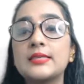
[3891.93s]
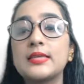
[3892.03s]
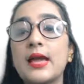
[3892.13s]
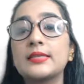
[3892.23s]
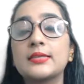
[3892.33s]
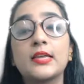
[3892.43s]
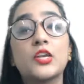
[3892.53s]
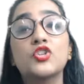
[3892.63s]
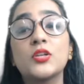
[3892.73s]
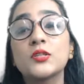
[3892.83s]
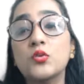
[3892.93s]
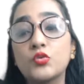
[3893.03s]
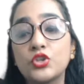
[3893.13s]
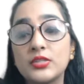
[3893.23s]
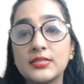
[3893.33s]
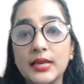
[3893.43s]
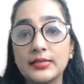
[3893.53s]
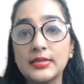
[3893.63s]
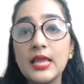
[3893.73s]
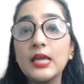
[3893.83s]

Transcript: science, English and social science.